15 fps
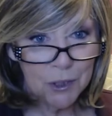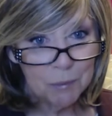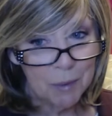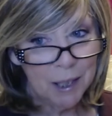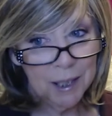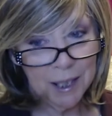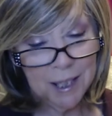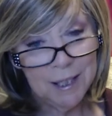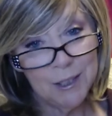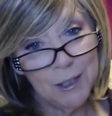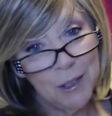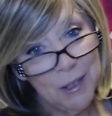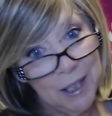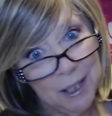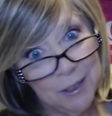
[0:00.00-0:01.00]
my link,
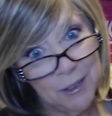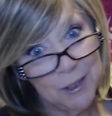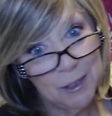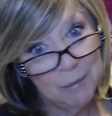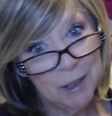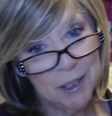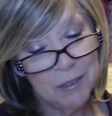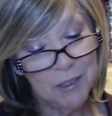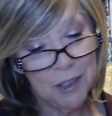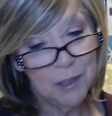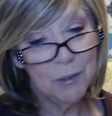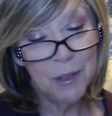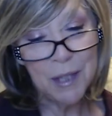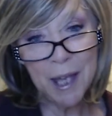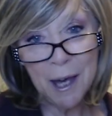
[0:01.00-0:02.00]
so thank you so much for
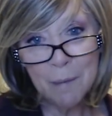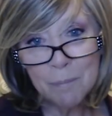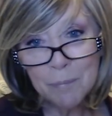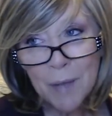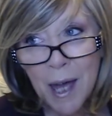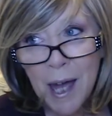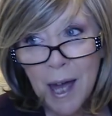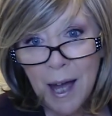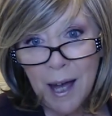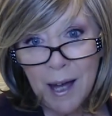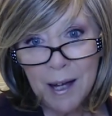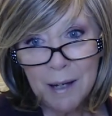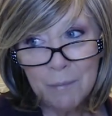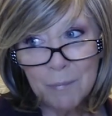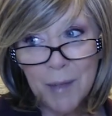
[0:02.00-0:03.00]
doing that.
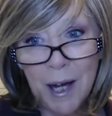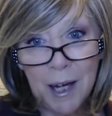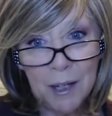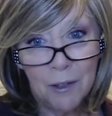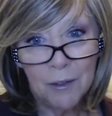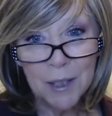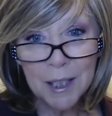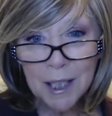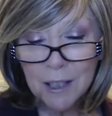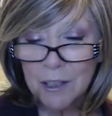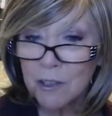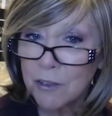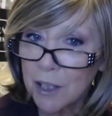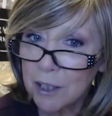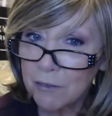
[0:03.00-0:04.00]
Um, I only got
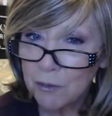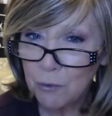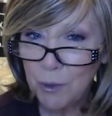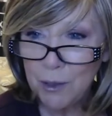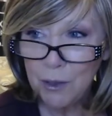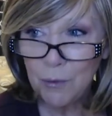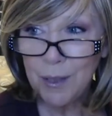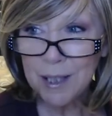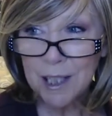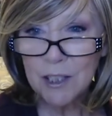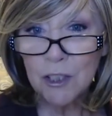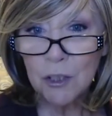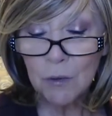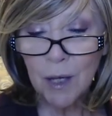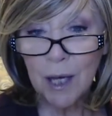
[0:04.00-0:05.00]
credit for one, though. I
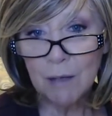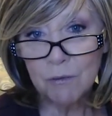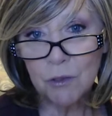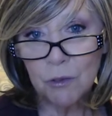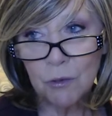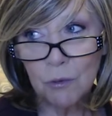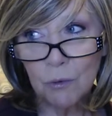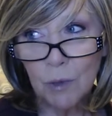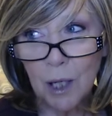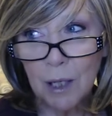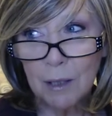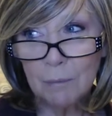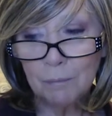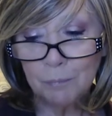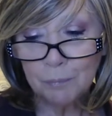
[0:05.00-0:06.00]
guess you have to,
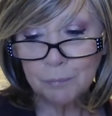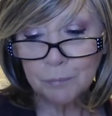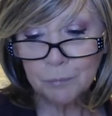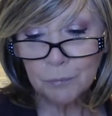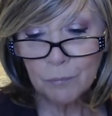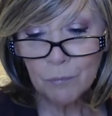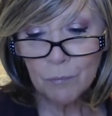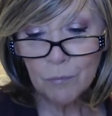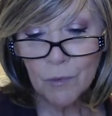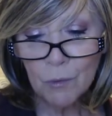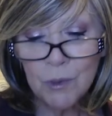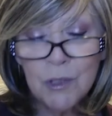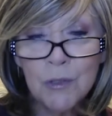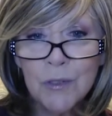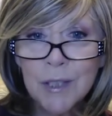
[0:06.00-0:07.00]
um,
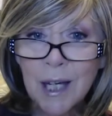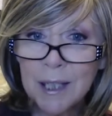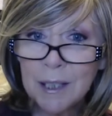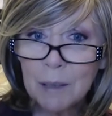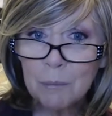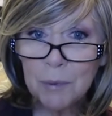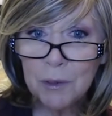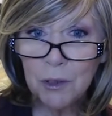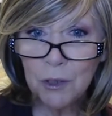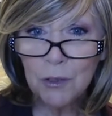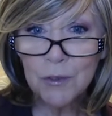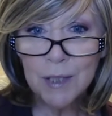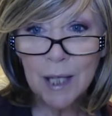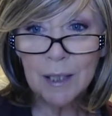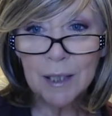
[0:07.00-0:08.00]
when you sign up and you
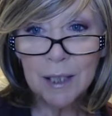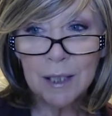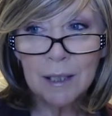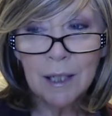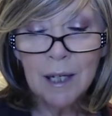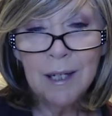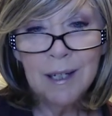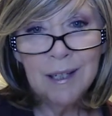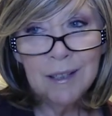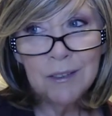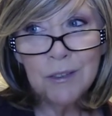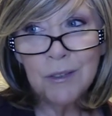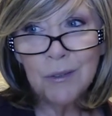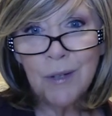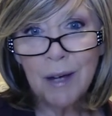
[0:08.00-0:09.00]
use that link,
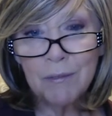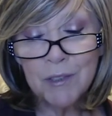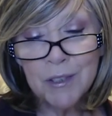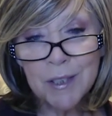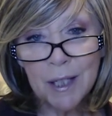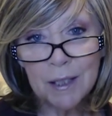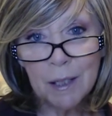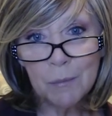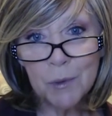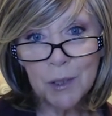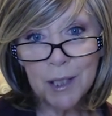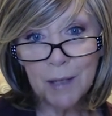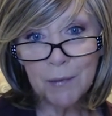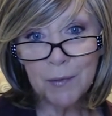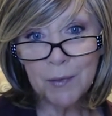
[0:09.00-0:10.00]
you have to sign up to
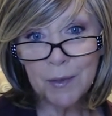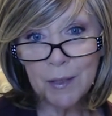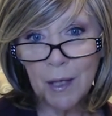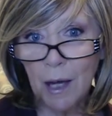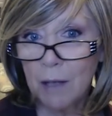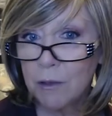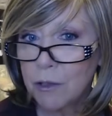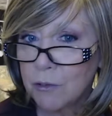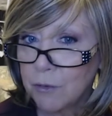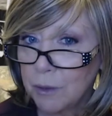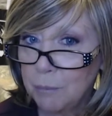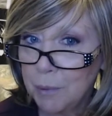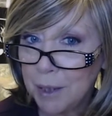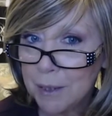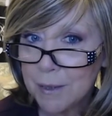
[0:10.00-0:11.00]
get that
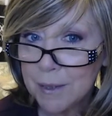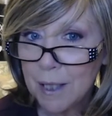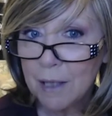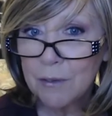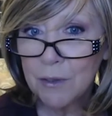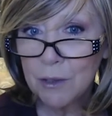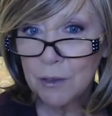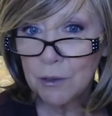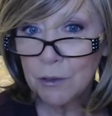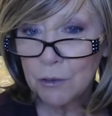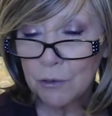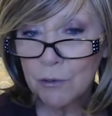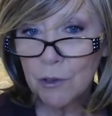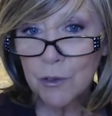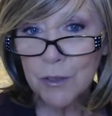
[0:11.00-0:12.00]
three-piece set, the
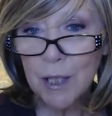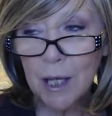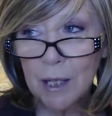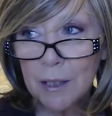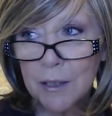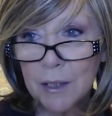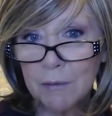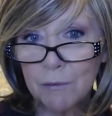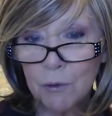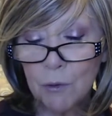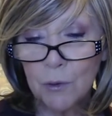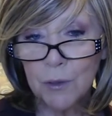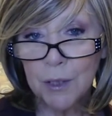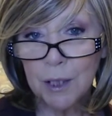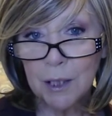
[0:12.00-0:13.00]
guru set,
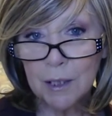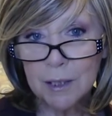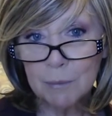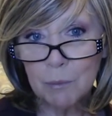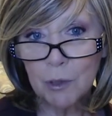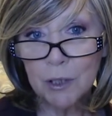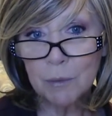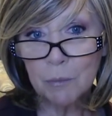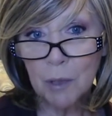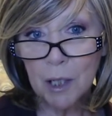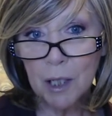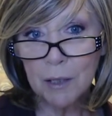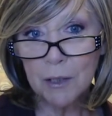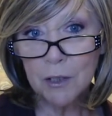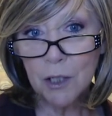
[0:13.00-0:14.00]
or the uh, sports
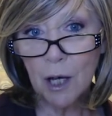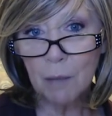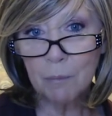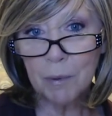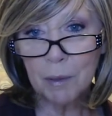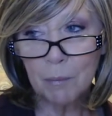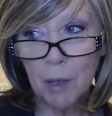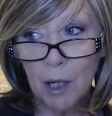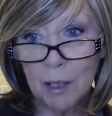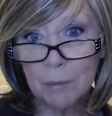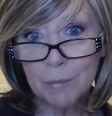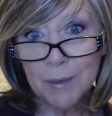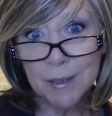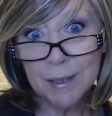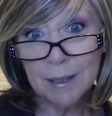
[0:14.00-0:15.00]
bra, the top and the
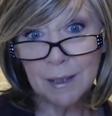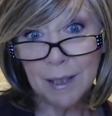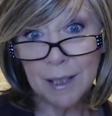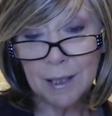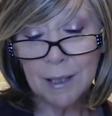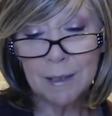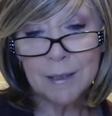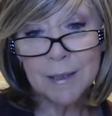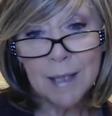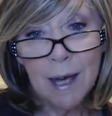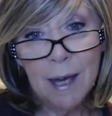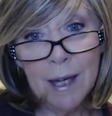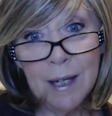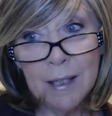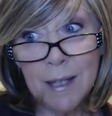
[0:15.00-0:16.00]
bottoms, the leggings.
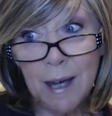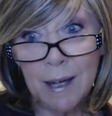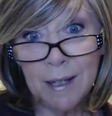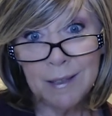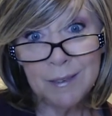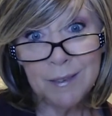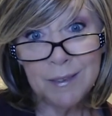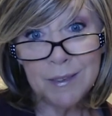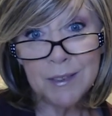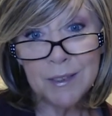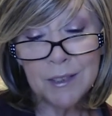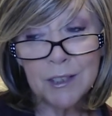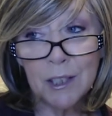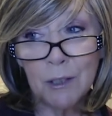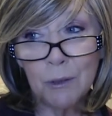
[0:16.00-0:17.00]
And
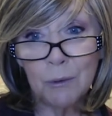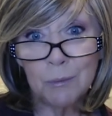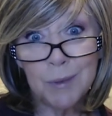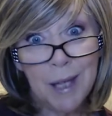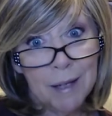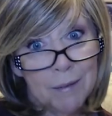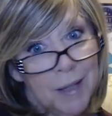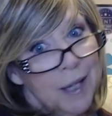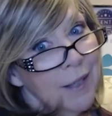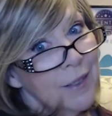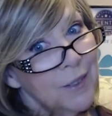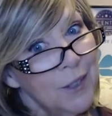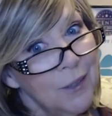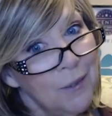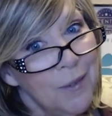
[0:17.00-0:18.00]
so, yeah.
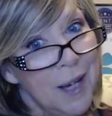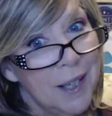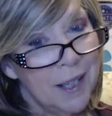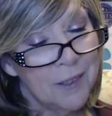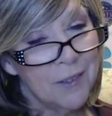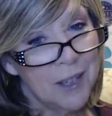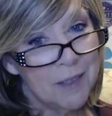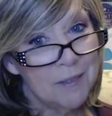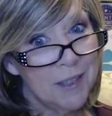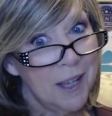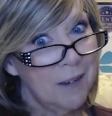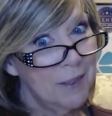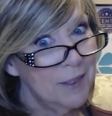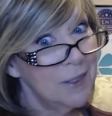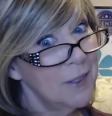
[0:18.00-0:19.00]
So I got credit for
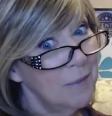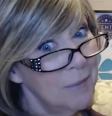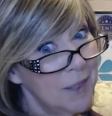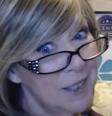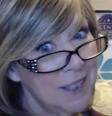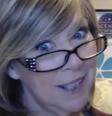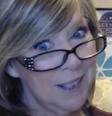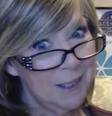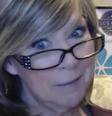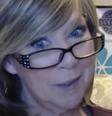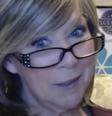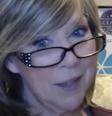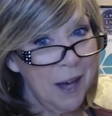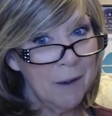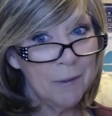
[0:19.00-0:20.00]
that one, so I'm excited
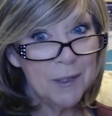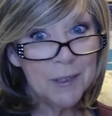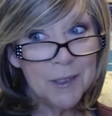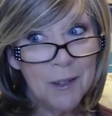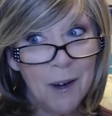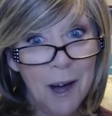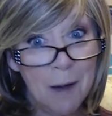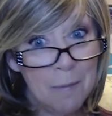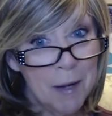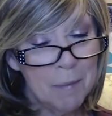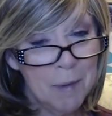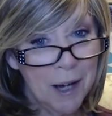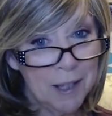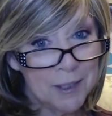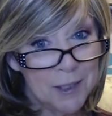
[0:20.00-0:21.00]
about that one. So all my
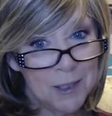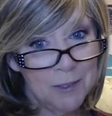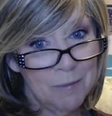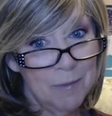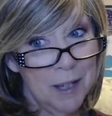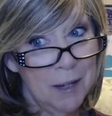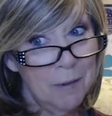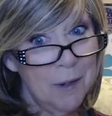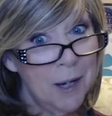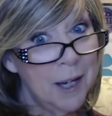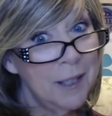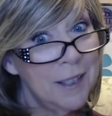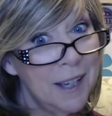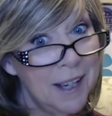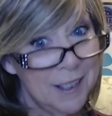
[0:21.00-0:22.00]
boxes from now
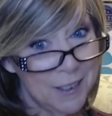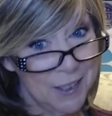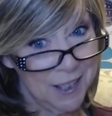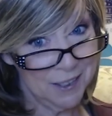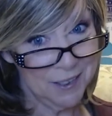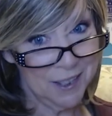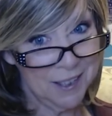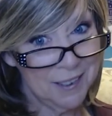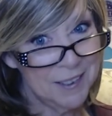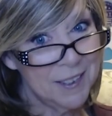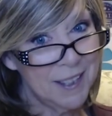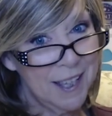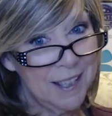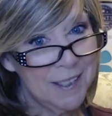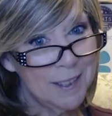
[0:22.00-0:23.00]
on are ten
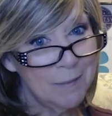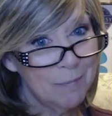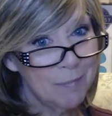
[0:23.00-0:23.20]
dollars less.